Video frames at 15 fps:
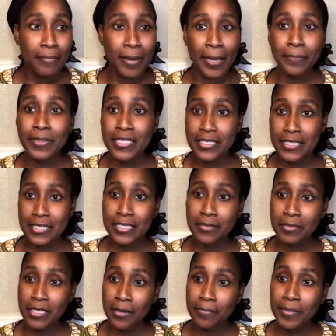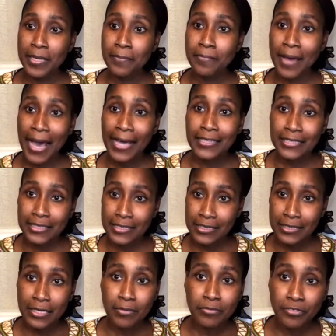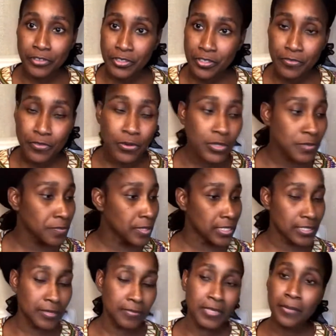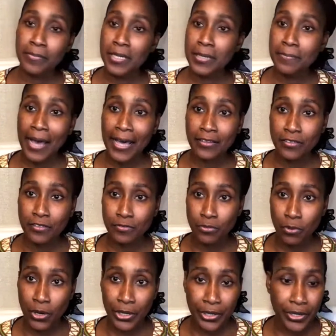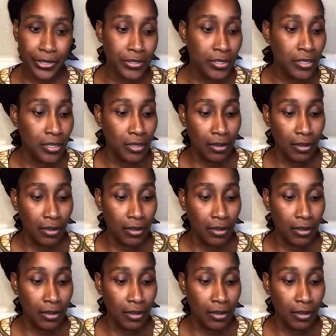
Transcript: by placing them in a big bath. Clean them first, of course, place them in a big bath of water.